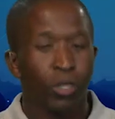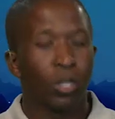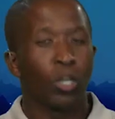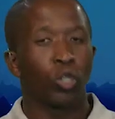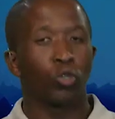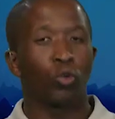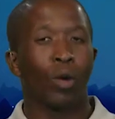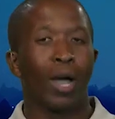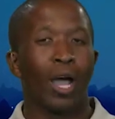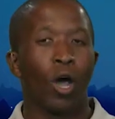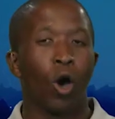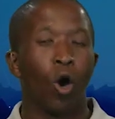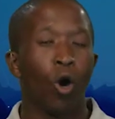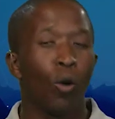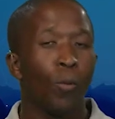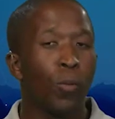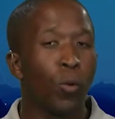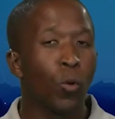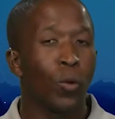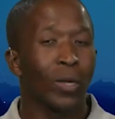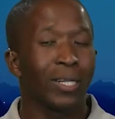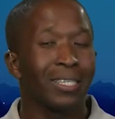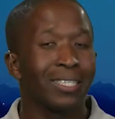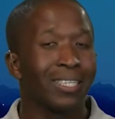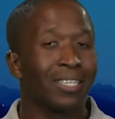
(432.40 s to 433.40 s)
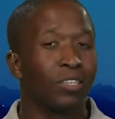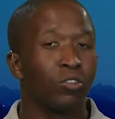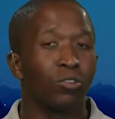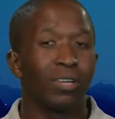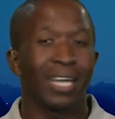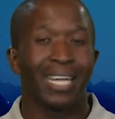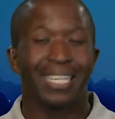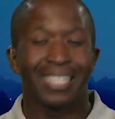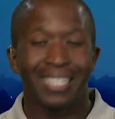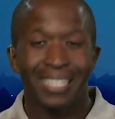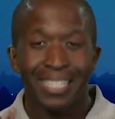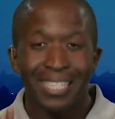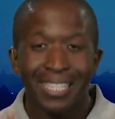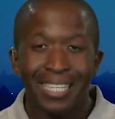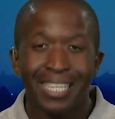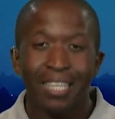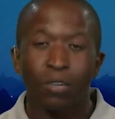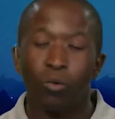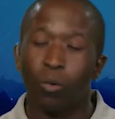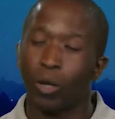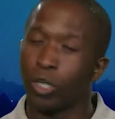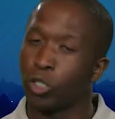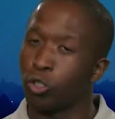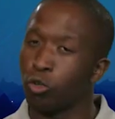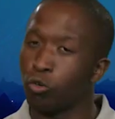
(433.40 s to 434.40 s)
So I hope Quentin you can see
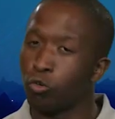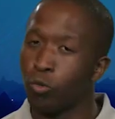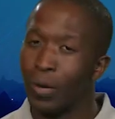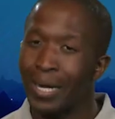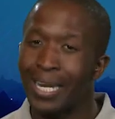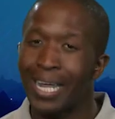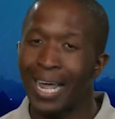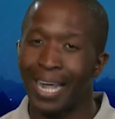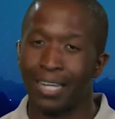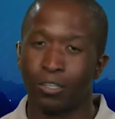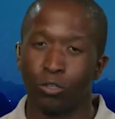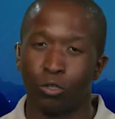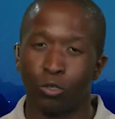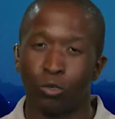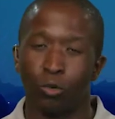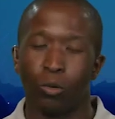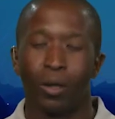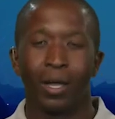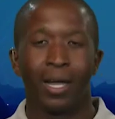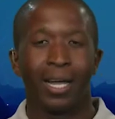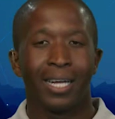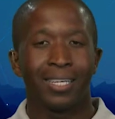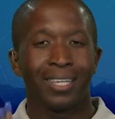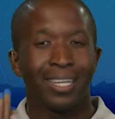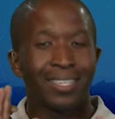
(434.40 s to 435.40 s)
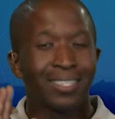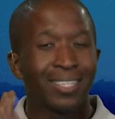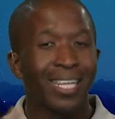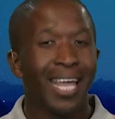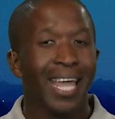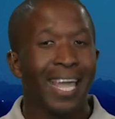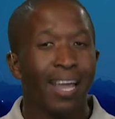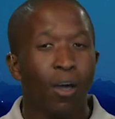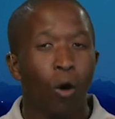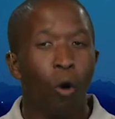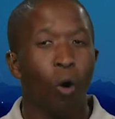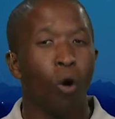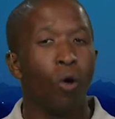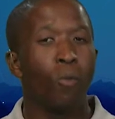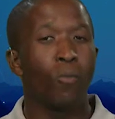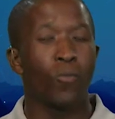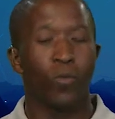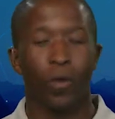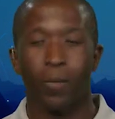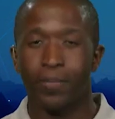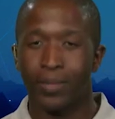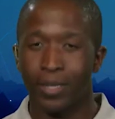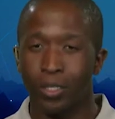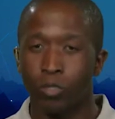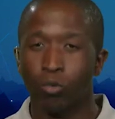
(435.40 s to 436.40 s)
what you really had to do. The take home
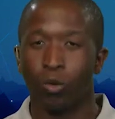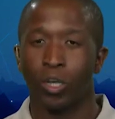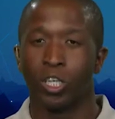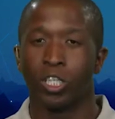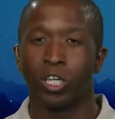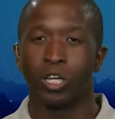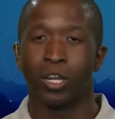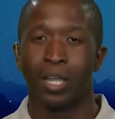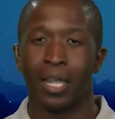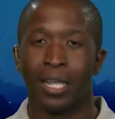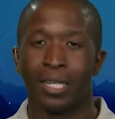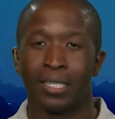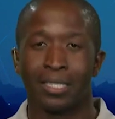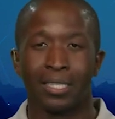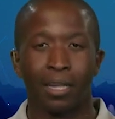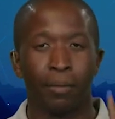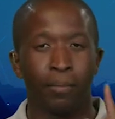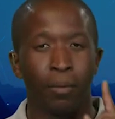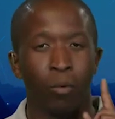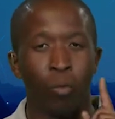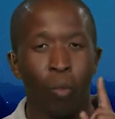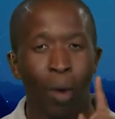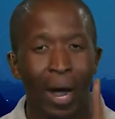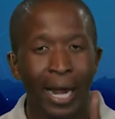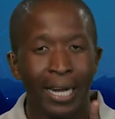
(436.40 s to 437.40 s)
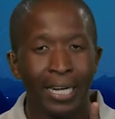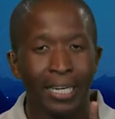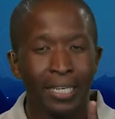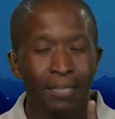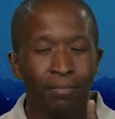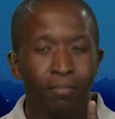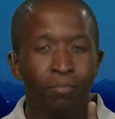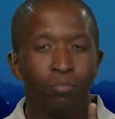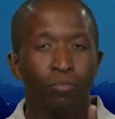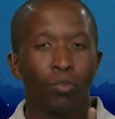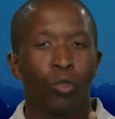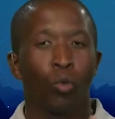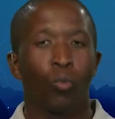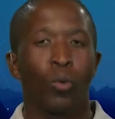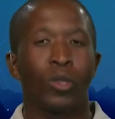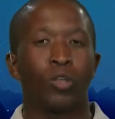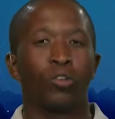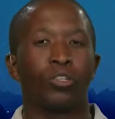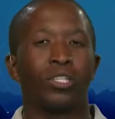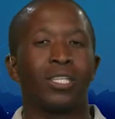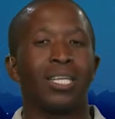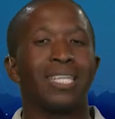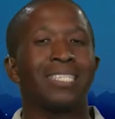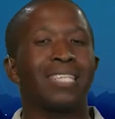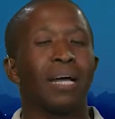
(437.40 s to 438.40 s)
from this question is number one, when you
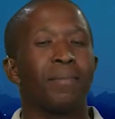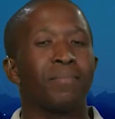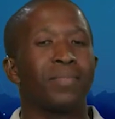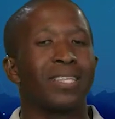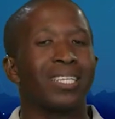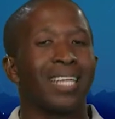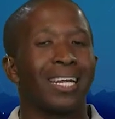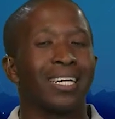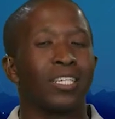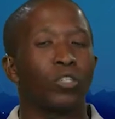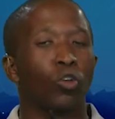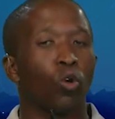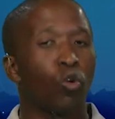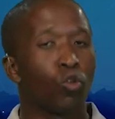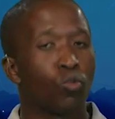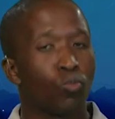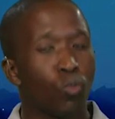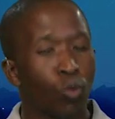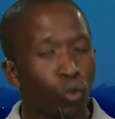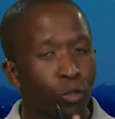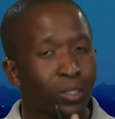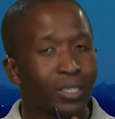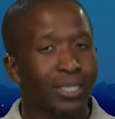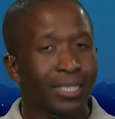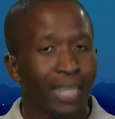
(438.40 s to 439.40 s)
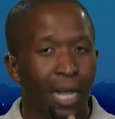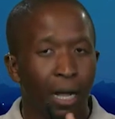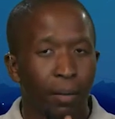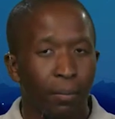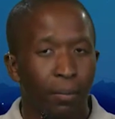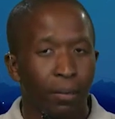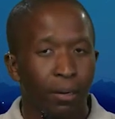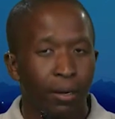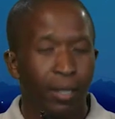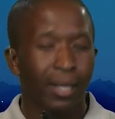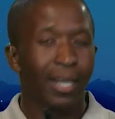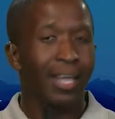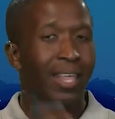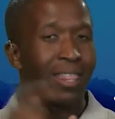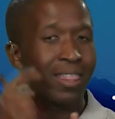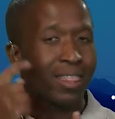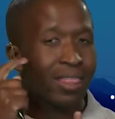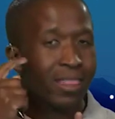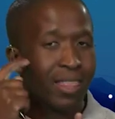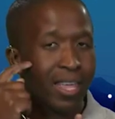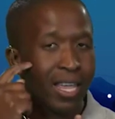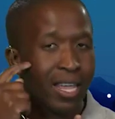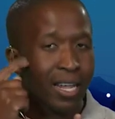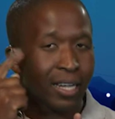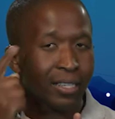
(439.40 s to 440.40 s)
see something that is almost double,
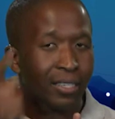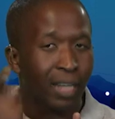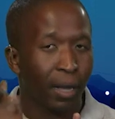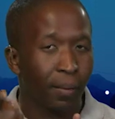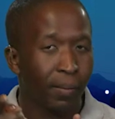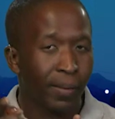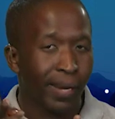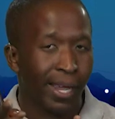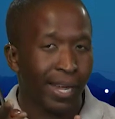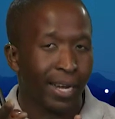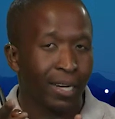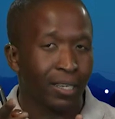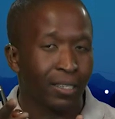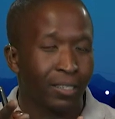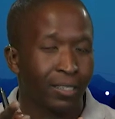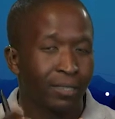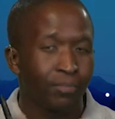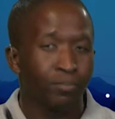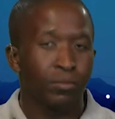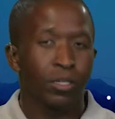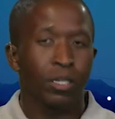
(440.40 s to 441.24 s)
think double angles.